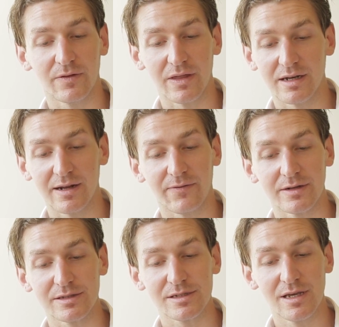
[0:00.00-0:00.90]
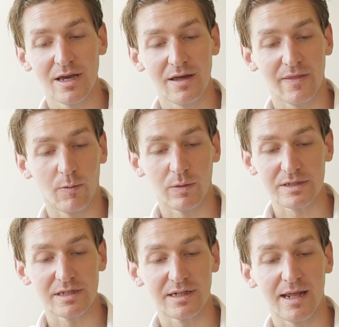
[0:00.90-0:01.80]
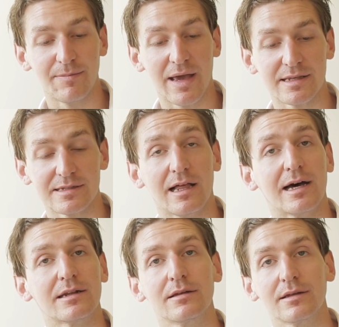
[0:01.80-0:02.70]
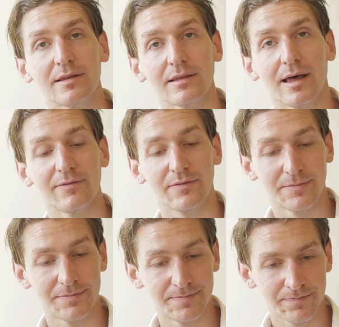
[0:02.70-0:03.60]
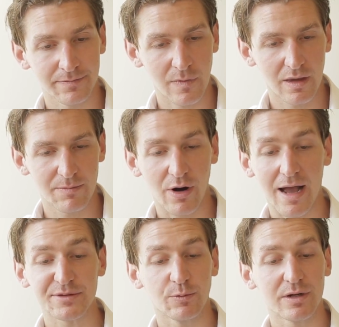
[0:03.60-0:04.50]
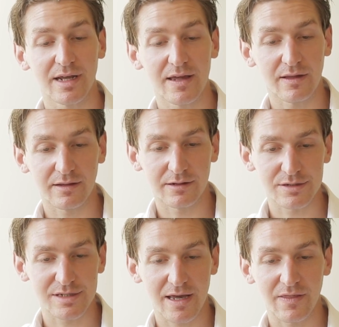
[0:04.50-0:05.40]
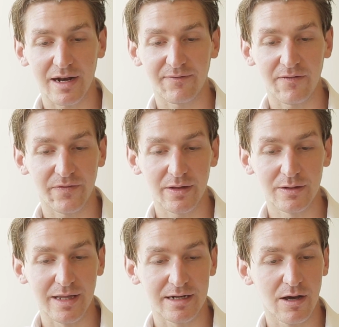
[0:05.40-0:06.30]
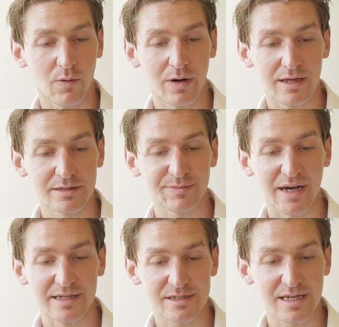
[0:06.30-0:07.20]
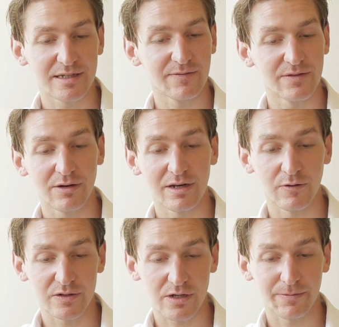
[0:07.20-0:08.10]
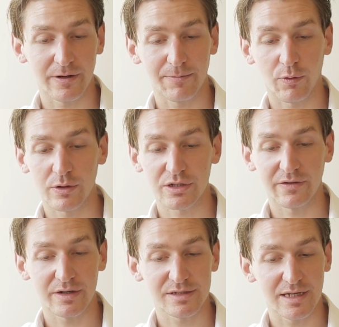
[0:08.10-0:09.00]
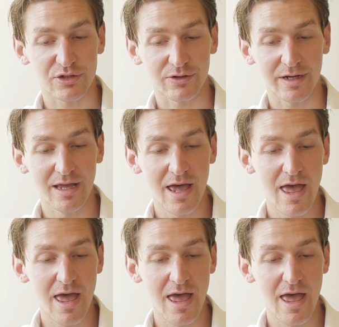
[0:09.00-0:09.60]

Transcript: for the indifference that was the dead man's lot in life. Perhaps one day they'll understand that I fulfill, like no one else, my instinctive duty to interpret a portion of our century.